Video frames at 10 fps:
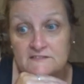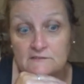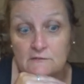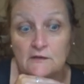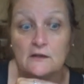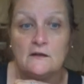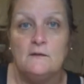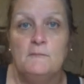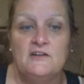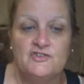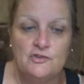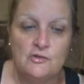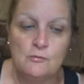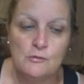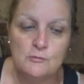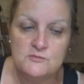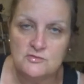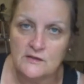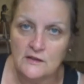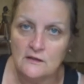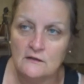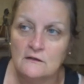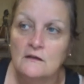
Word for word: So I gotta make sure her room's ready.